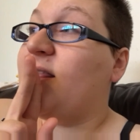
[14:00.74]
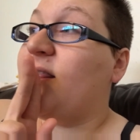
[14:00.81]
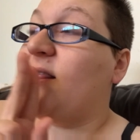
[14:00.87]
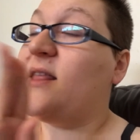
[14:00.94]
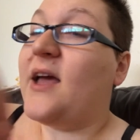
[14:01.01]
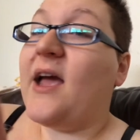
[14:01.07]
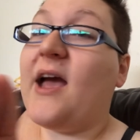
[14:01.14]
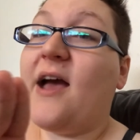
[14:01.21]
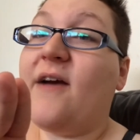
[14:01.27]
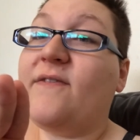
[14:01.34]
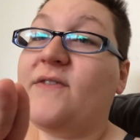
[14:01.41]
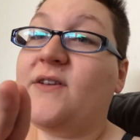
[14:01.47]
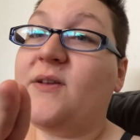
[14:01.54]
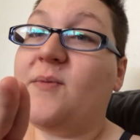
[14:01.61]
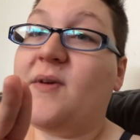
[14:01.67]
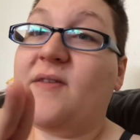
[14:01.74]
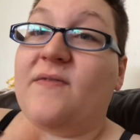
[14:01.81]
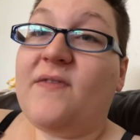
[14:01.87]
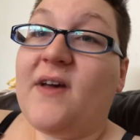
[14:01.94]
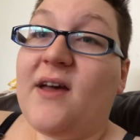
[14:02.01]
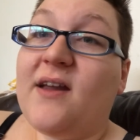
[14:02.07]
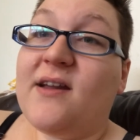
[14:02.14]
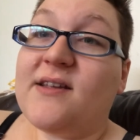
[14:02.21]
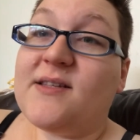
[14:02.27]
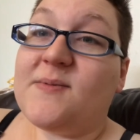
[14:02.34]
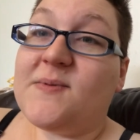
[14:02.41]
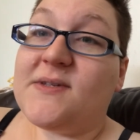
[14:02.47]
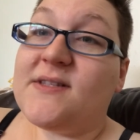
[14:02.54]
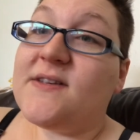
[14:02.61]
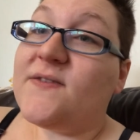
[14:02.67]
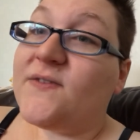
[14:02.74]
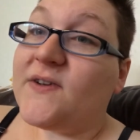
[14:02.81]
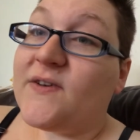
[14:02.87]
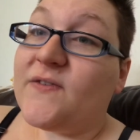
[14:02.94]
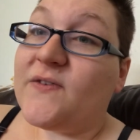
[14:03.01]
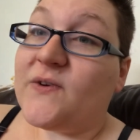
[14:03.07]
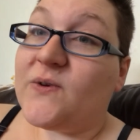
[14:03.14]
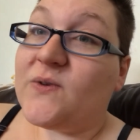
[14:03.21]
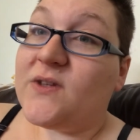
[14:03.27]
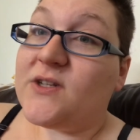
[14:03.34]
They have to be fed a specific food